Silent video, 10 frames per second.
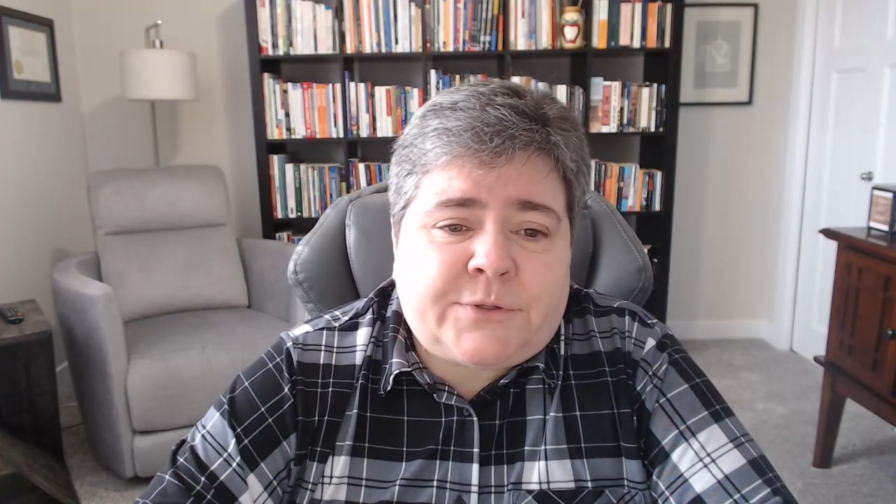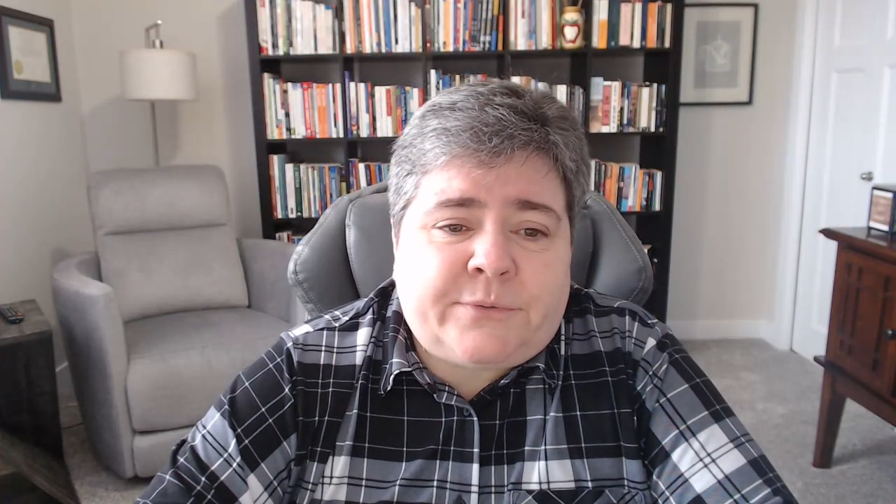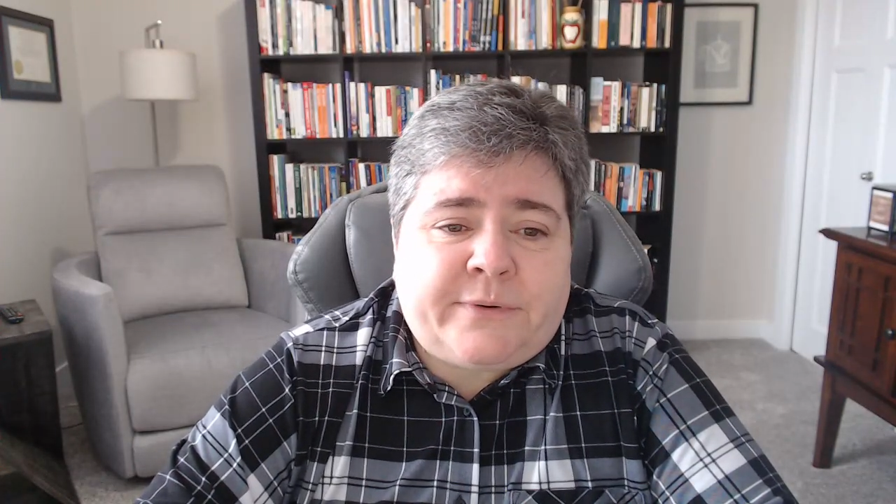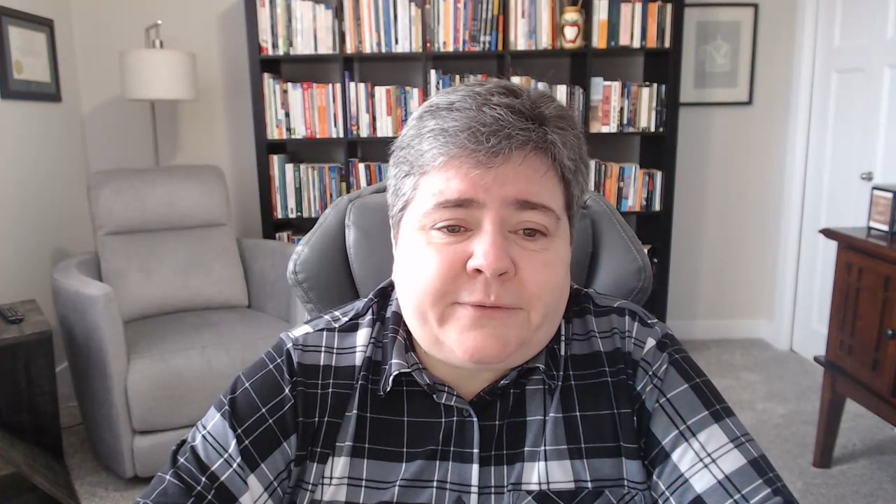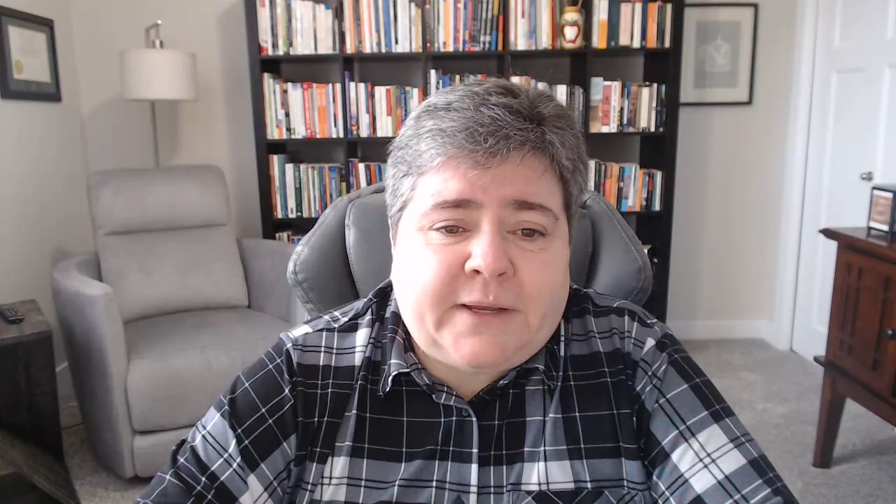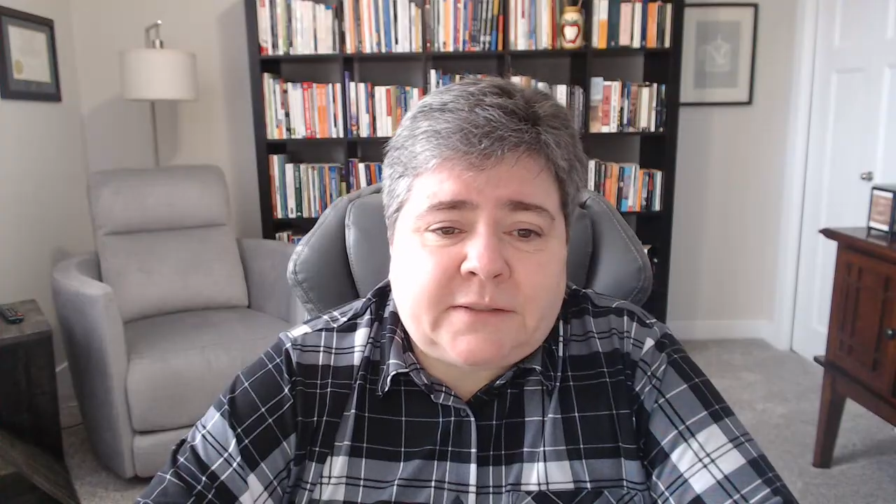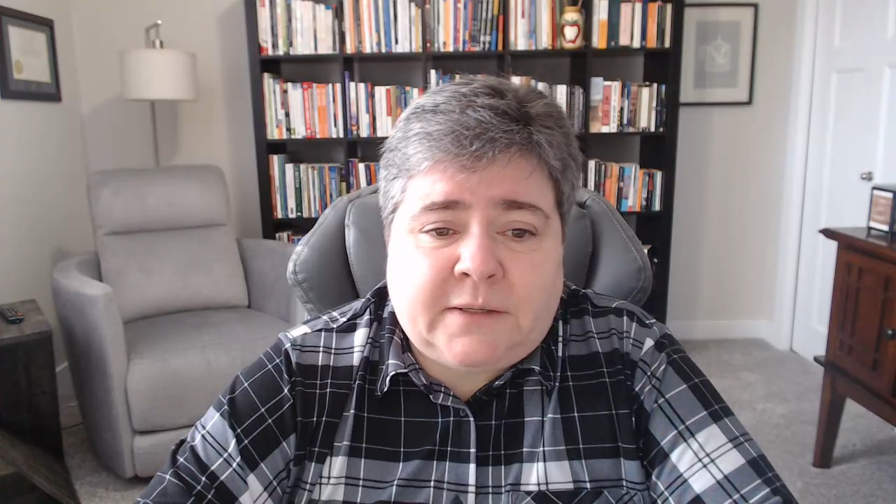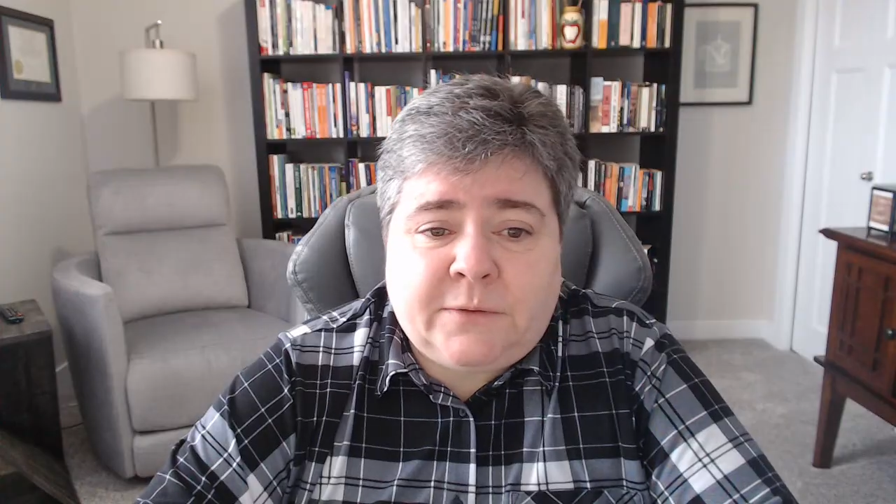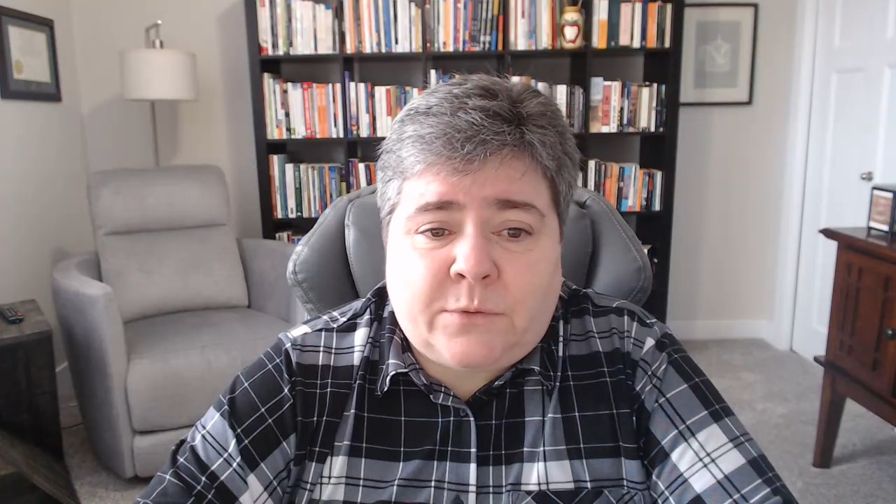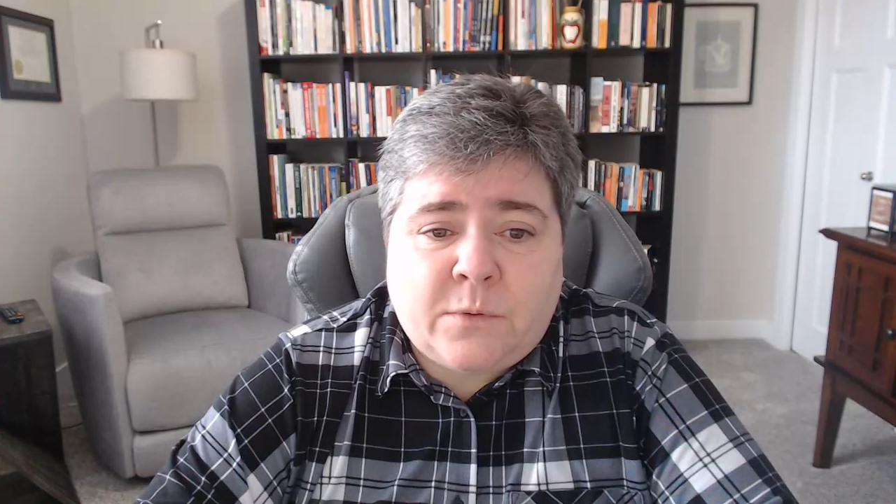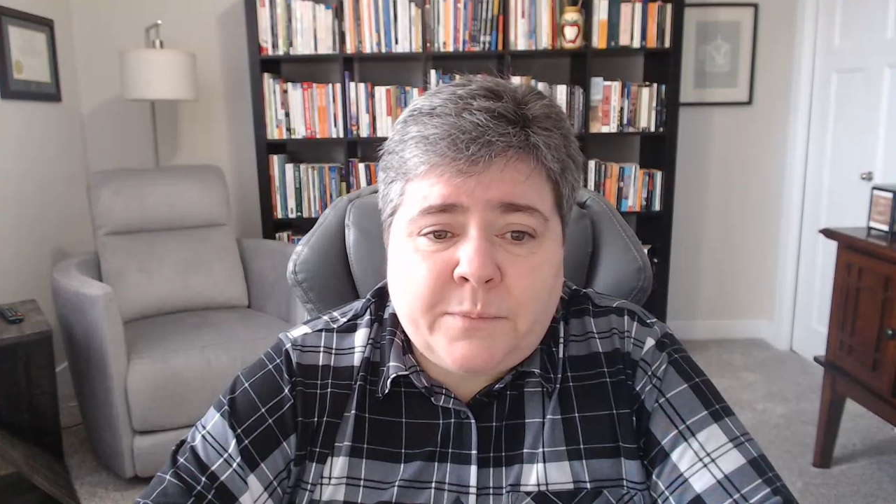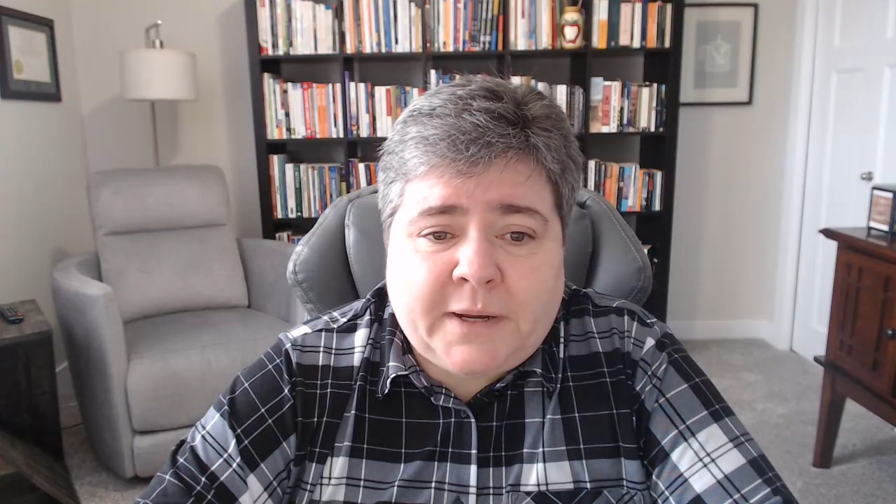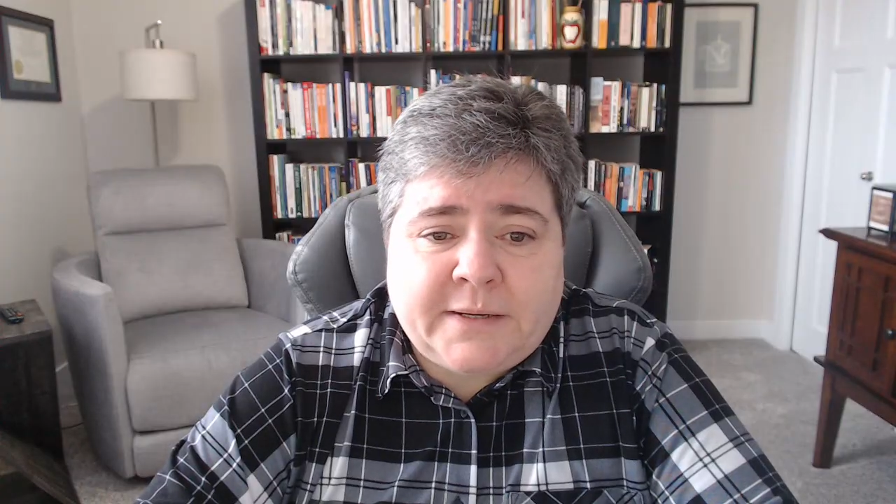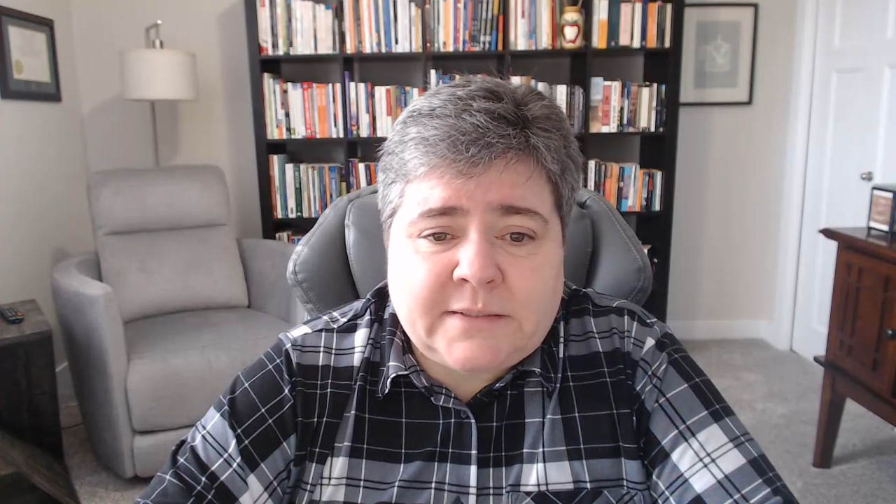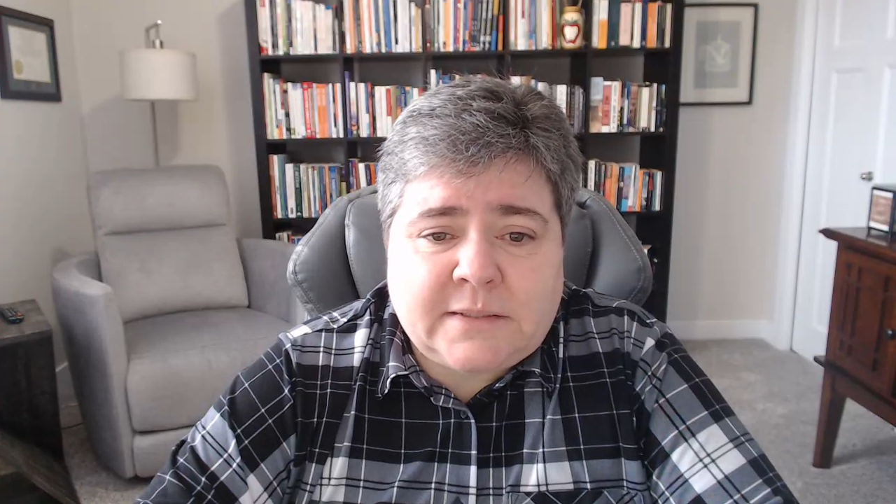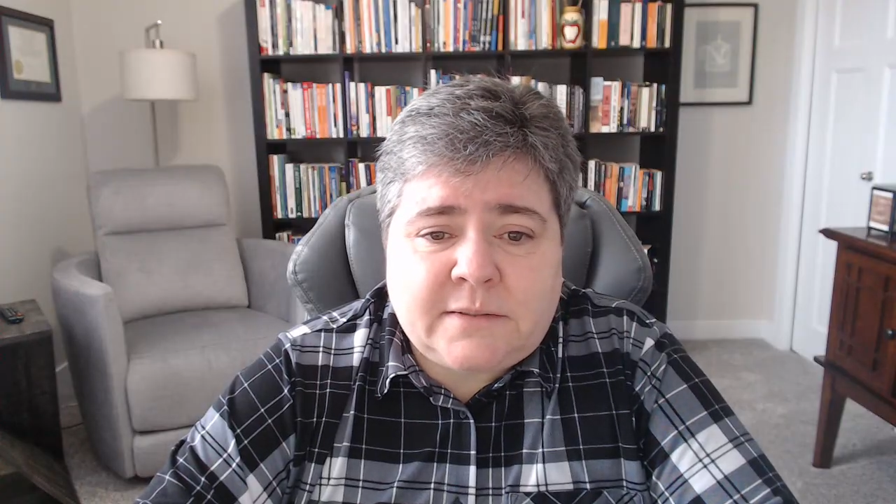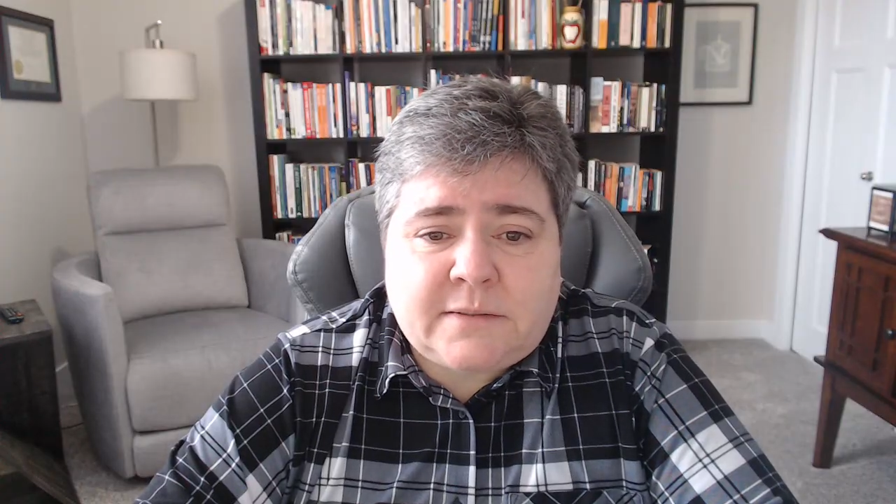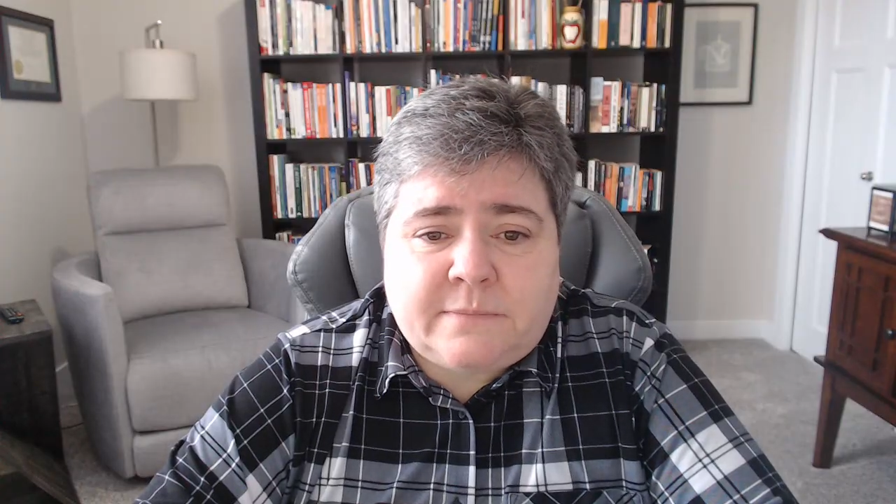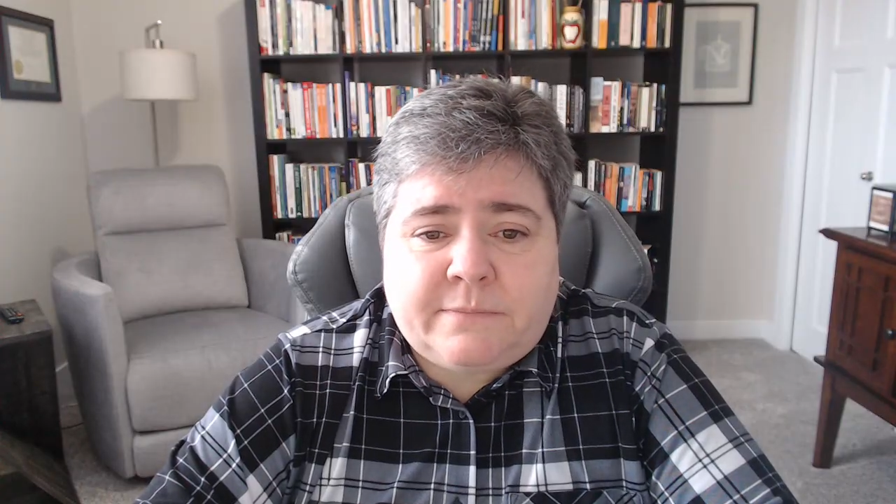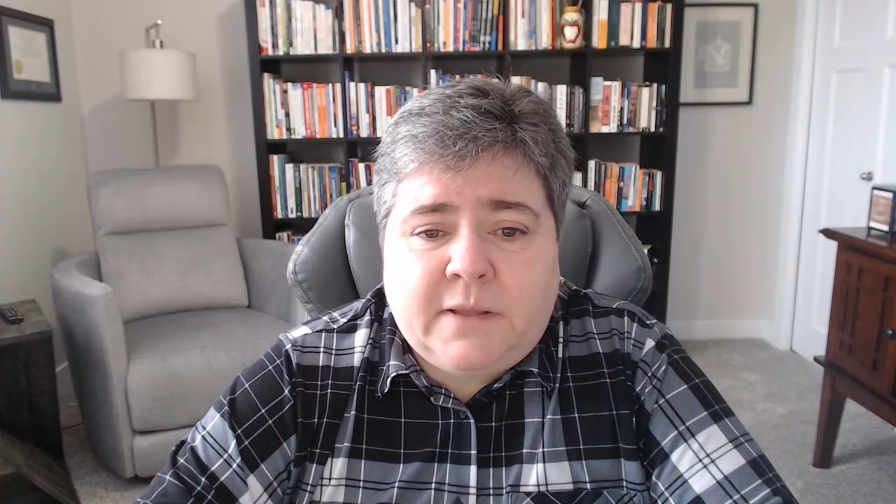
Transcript: to reflect on their own biases,